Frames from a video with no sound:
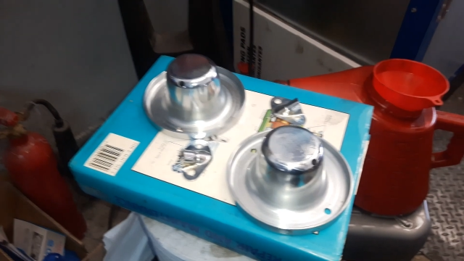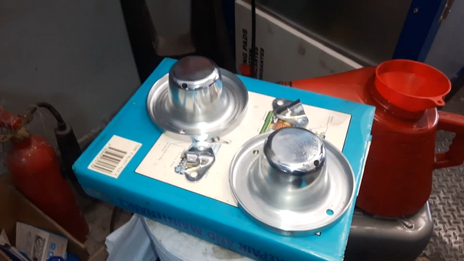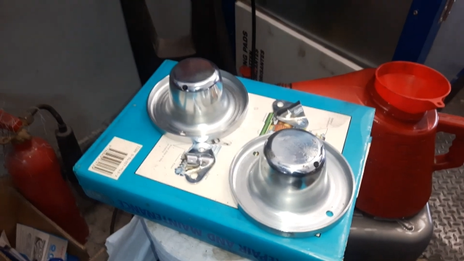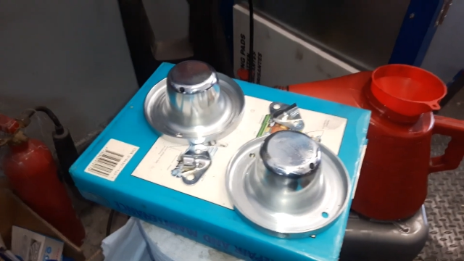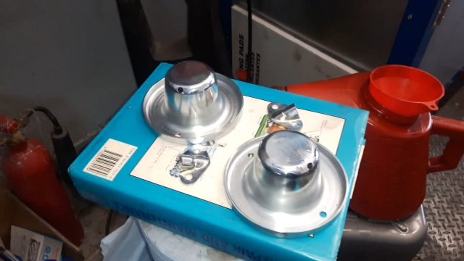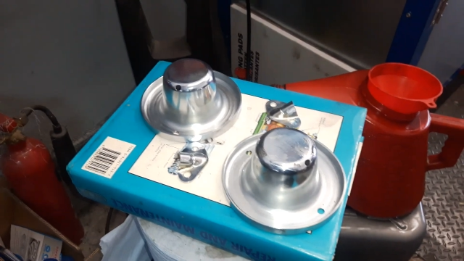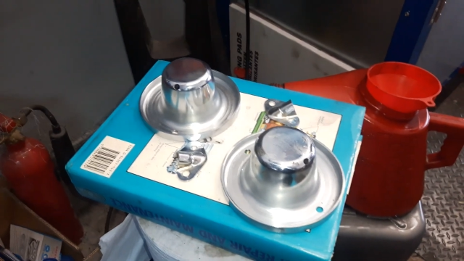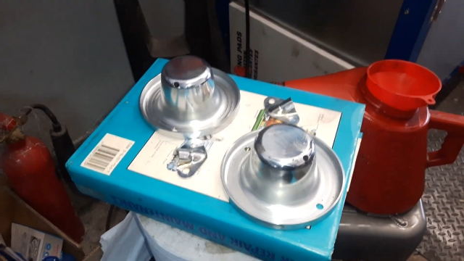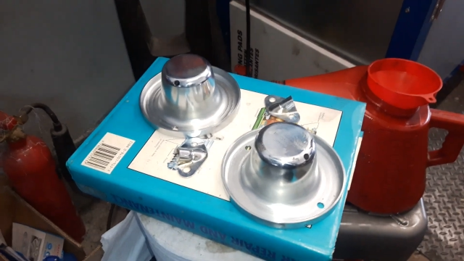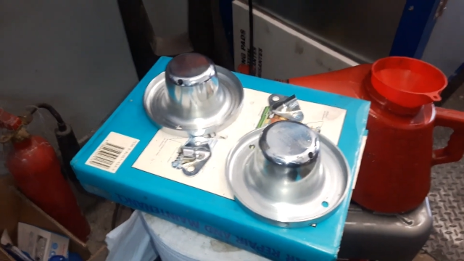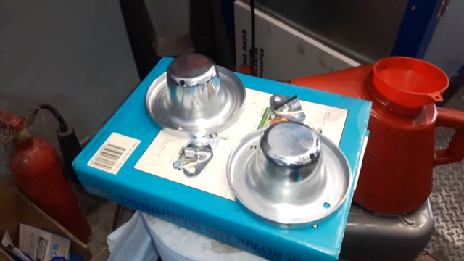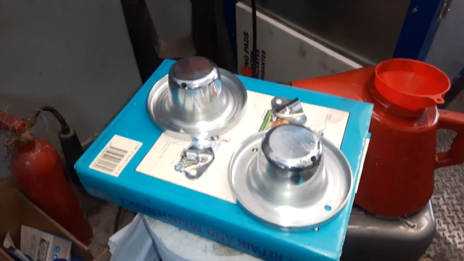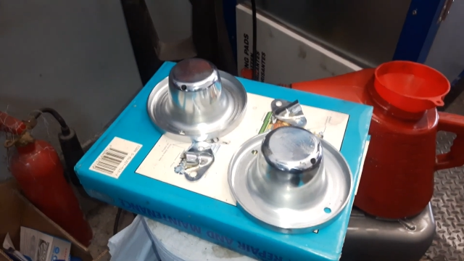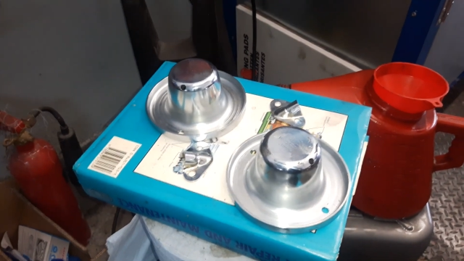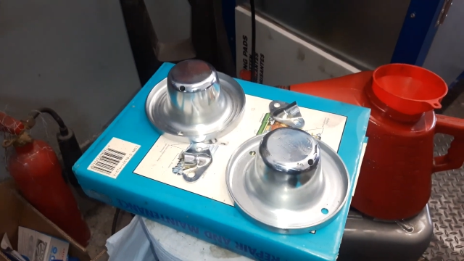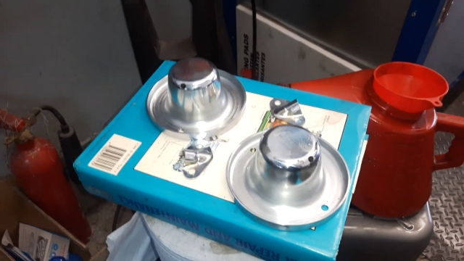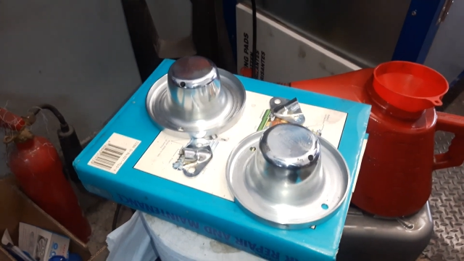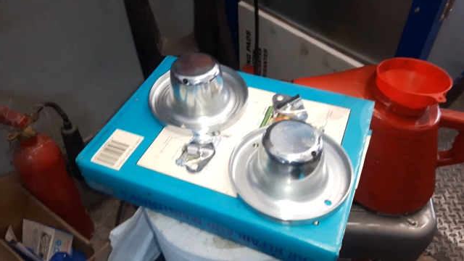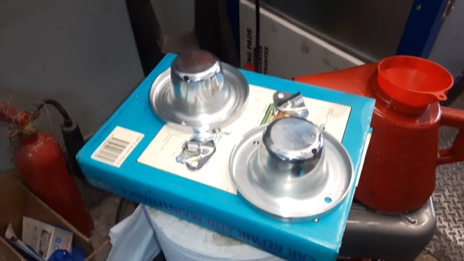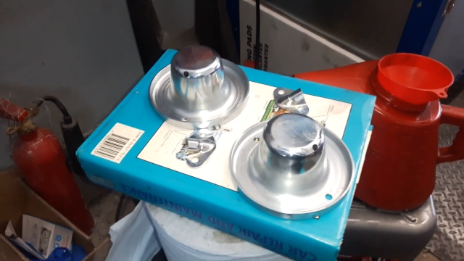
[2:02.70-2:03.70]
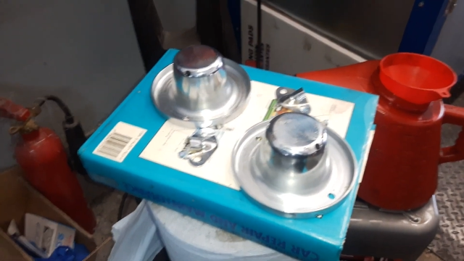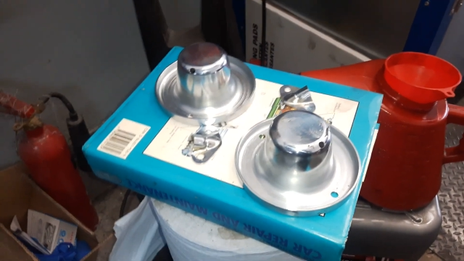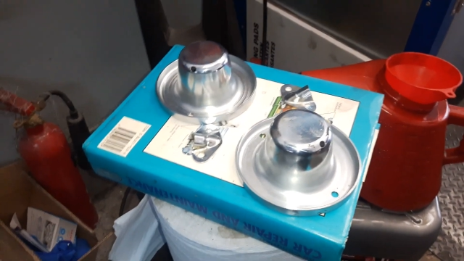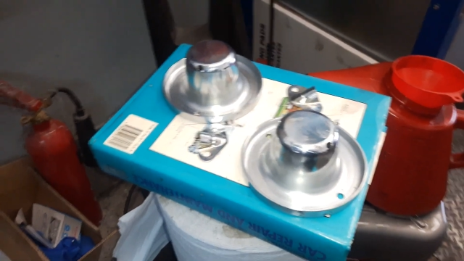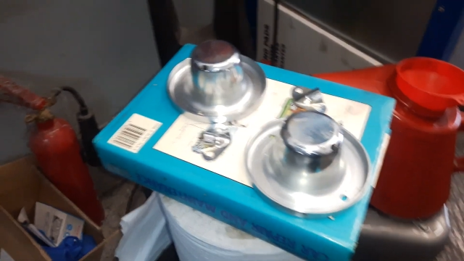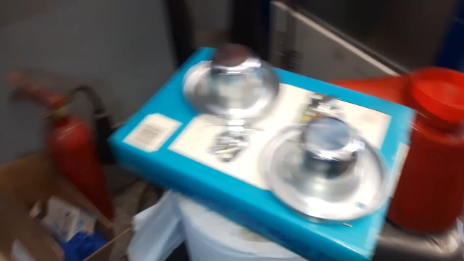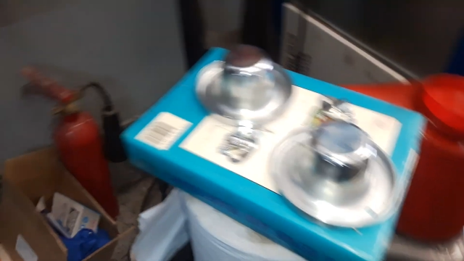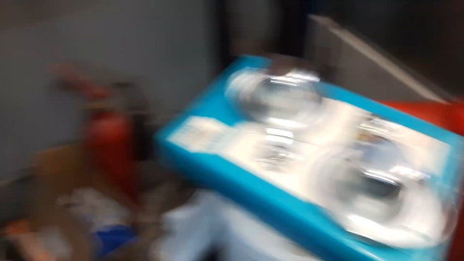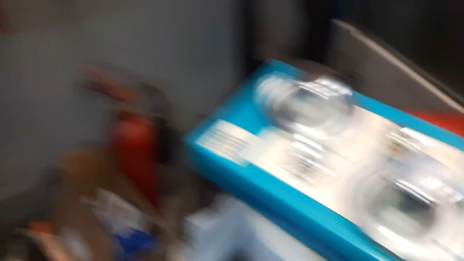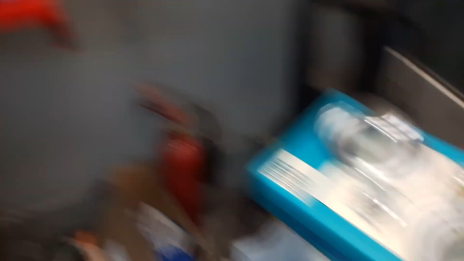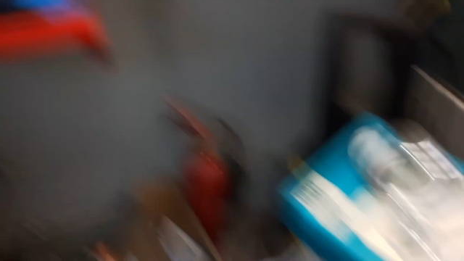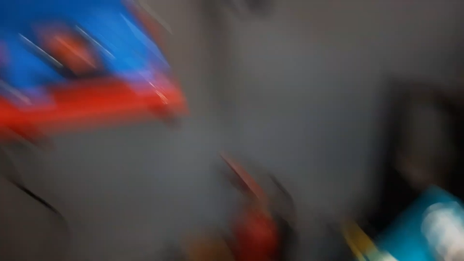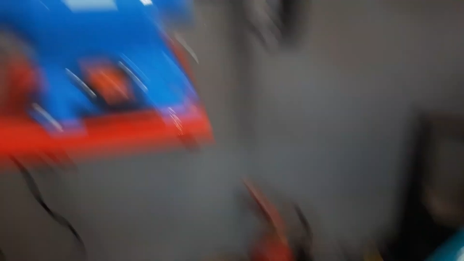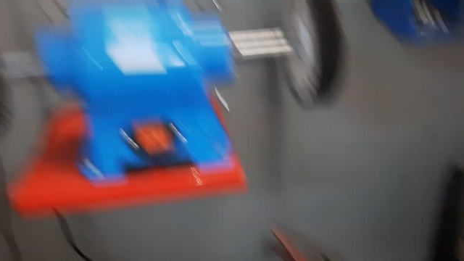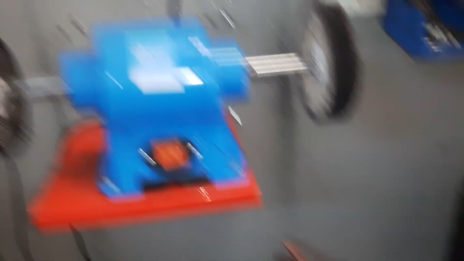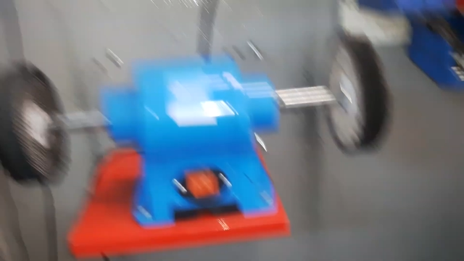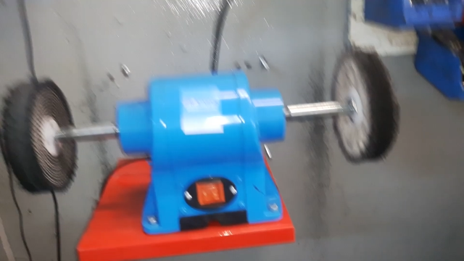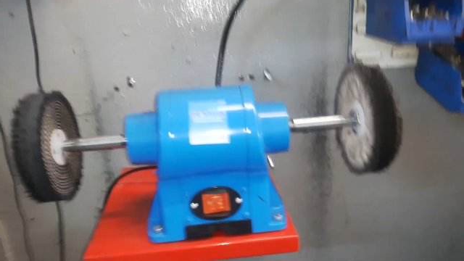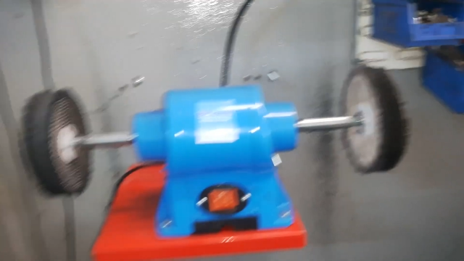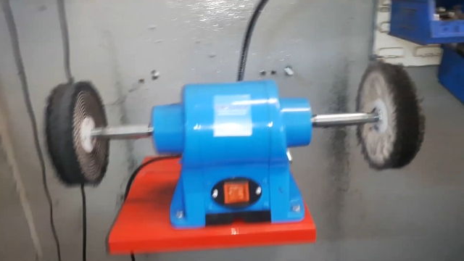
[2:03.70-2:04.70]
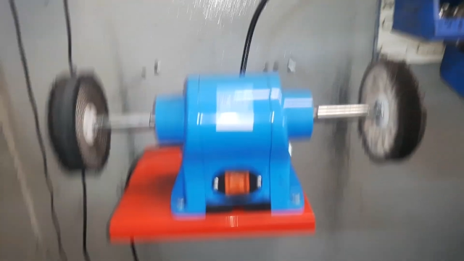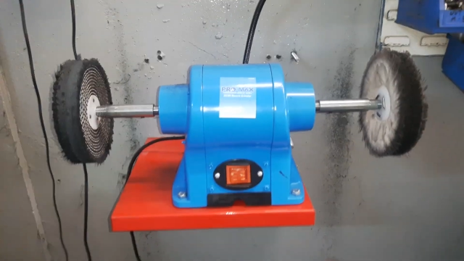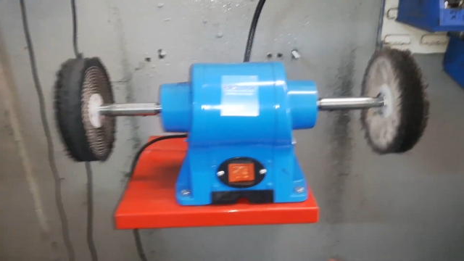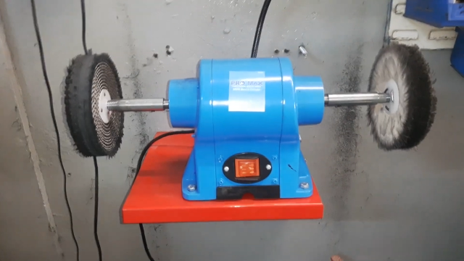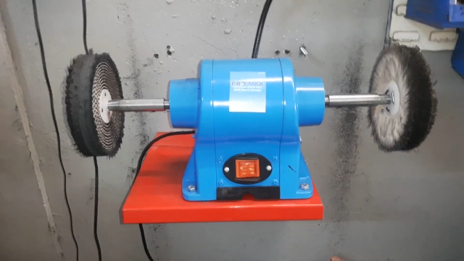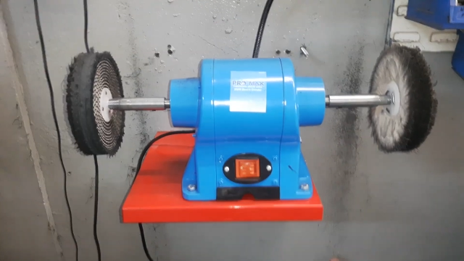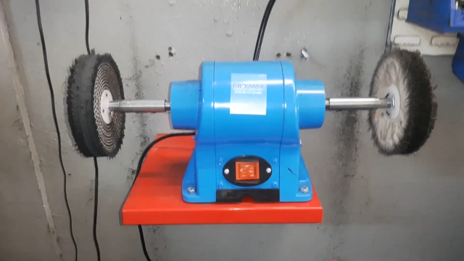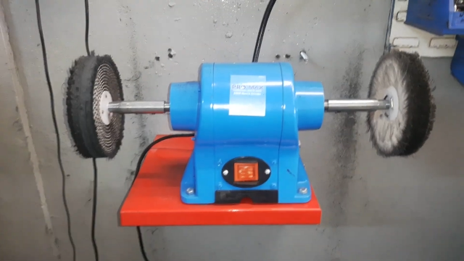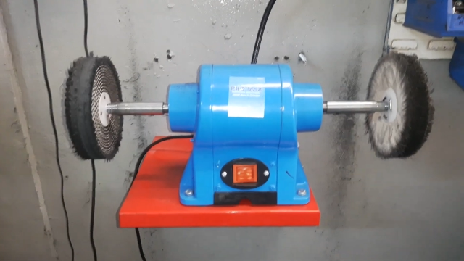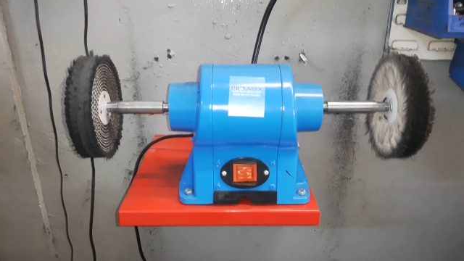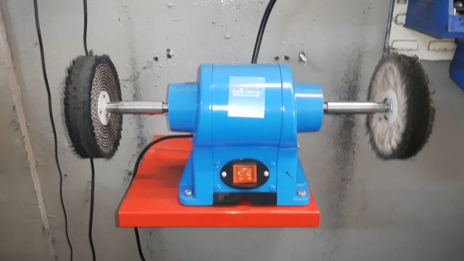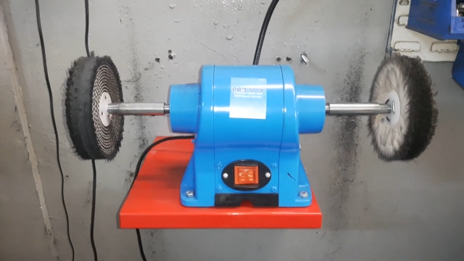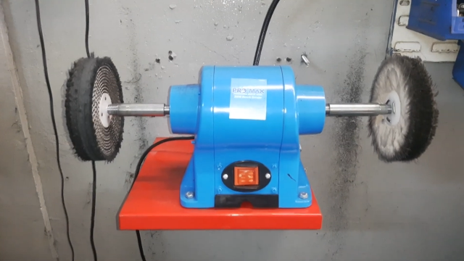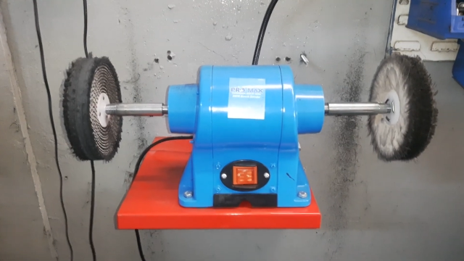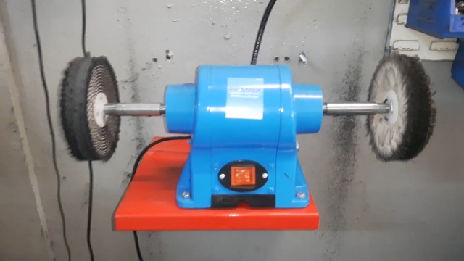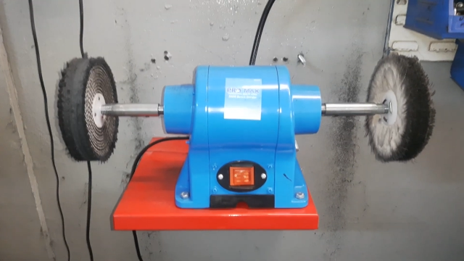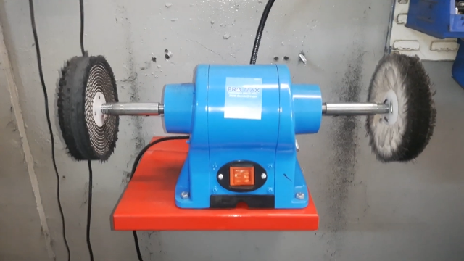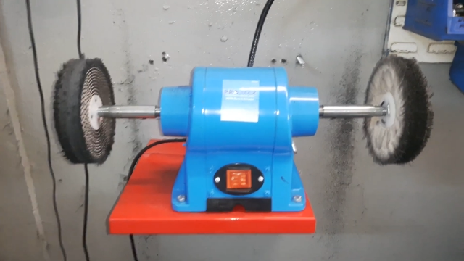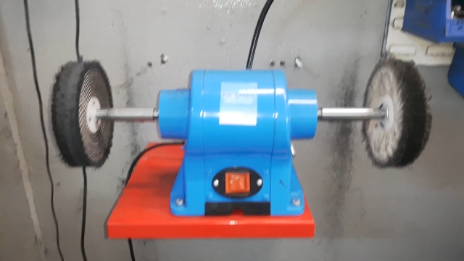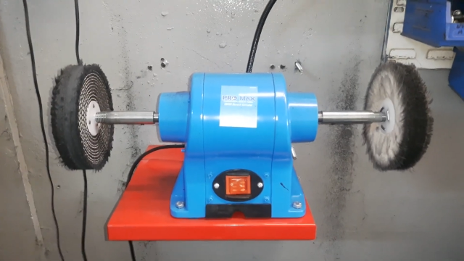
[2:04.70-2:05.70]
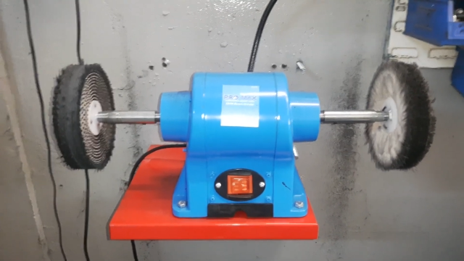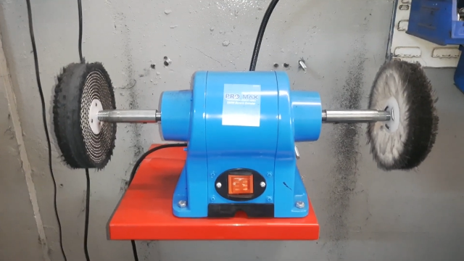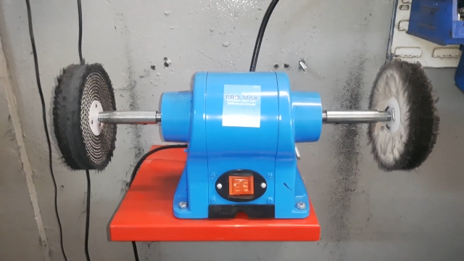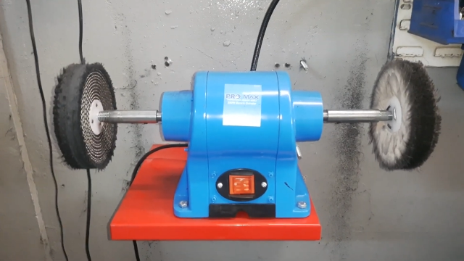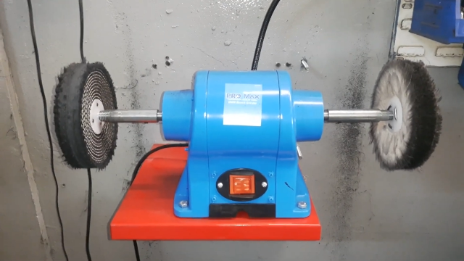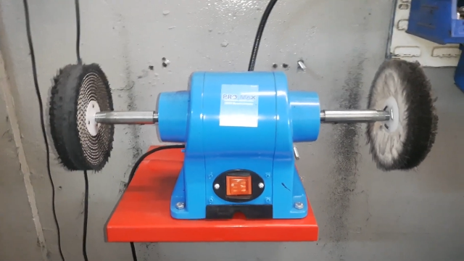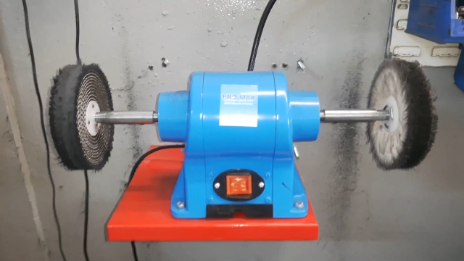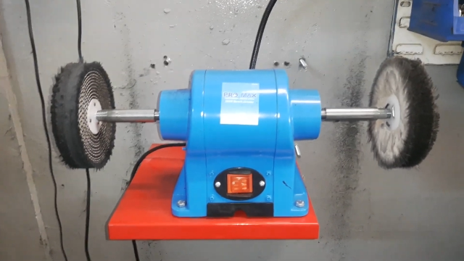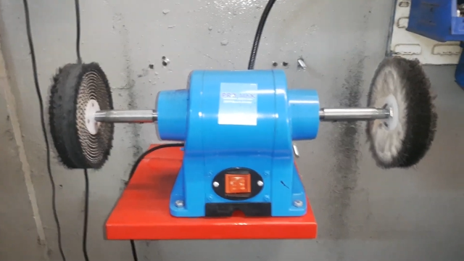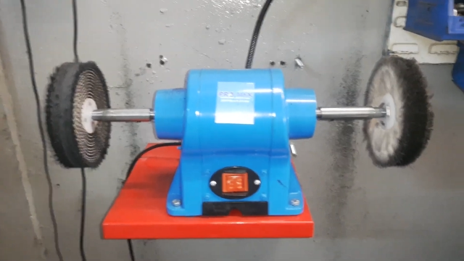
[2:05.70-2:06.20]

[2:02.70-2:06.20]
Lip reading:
(no speaker visible)